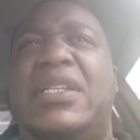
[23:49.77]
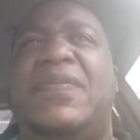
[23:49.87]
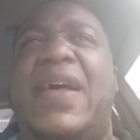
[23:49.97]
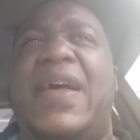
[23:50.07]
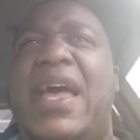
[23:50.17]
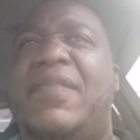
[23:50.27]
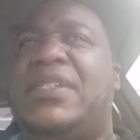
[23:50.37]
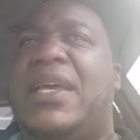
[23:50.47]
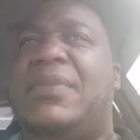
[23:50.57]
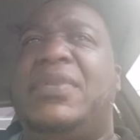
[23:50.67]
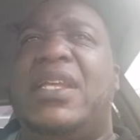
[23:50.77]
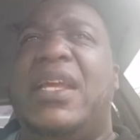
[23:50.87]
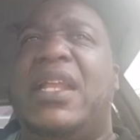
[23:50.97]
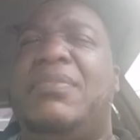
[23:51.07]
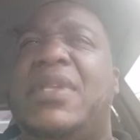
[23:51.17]
if I have it, type of thing.
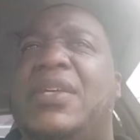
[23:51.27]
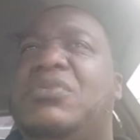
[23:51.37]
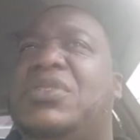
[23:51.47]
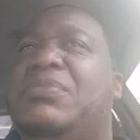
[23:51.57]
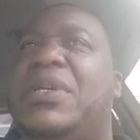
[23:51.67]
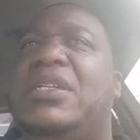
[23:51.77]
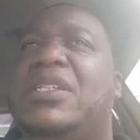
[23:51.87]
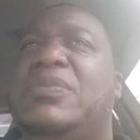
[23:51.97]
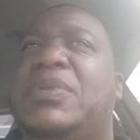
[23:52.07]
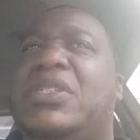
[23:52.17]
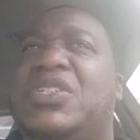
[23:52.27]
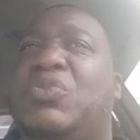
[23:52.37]
And I'm not used to being in this position